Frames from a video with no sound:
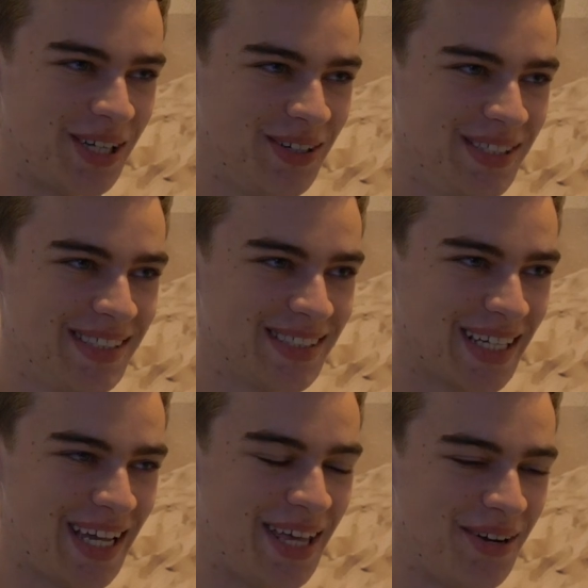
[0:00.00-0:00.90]
shows,
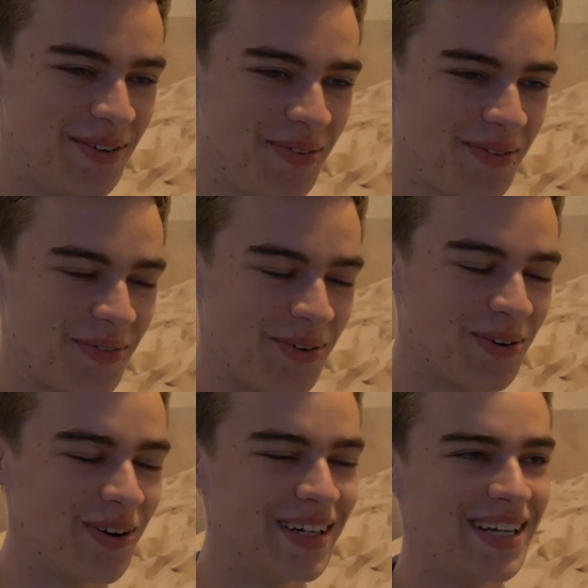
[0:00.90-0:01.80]
and then we
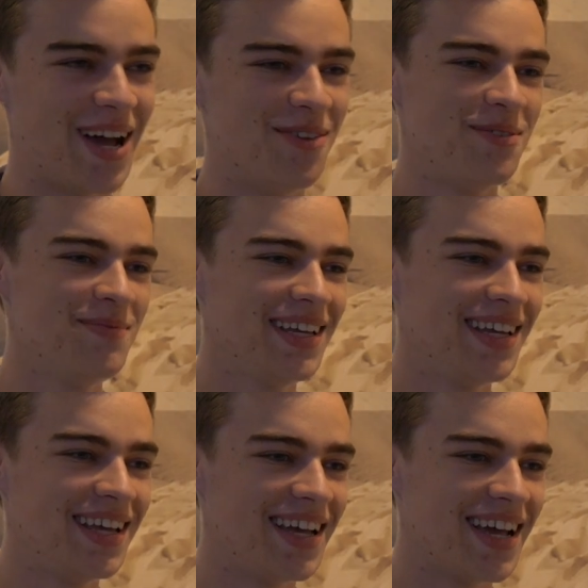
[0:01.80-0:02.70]
recorded an album,
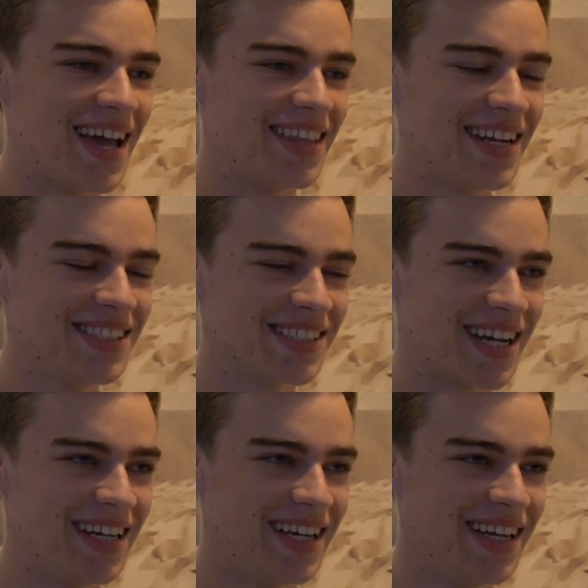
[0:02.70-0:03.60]
and then it just
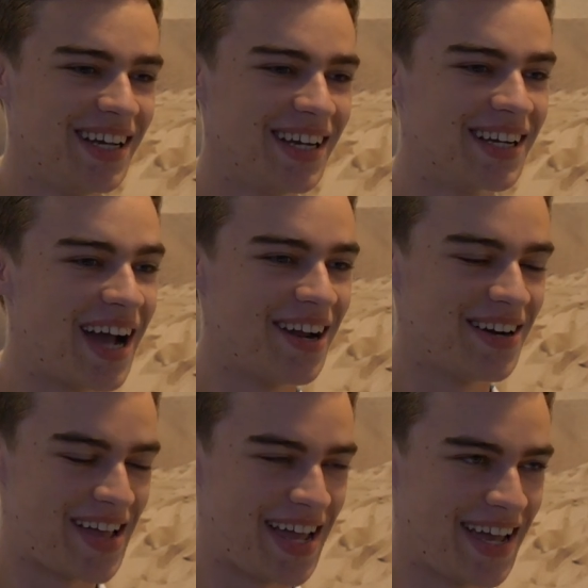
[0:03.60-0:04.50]
kind of got
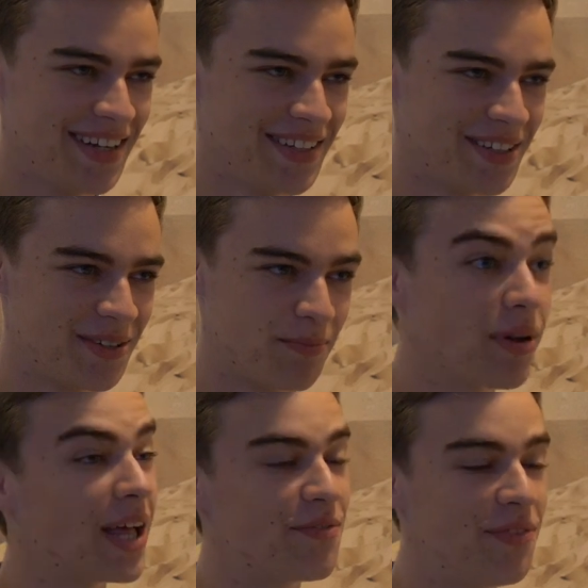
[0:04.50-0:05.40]
out of hand,
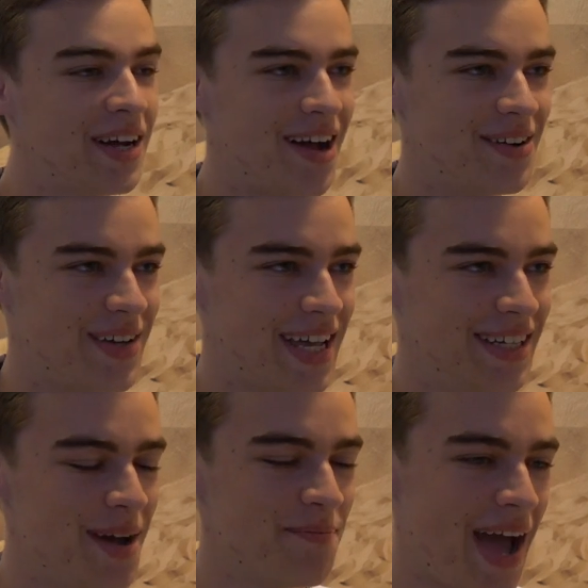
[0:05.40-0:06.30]
but like fun out of
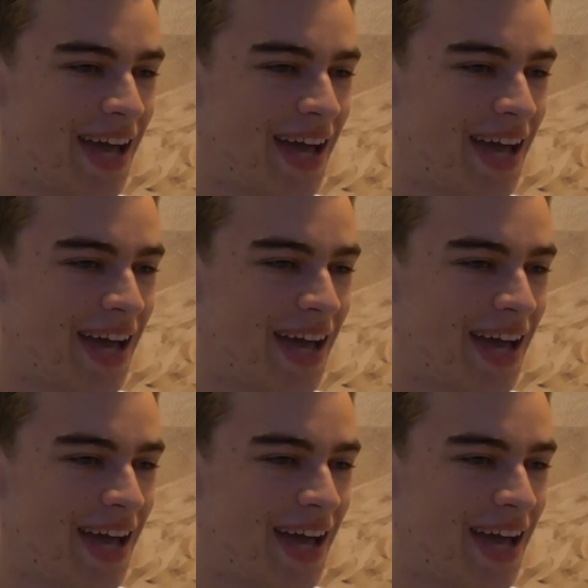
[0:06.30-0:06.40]
hand, not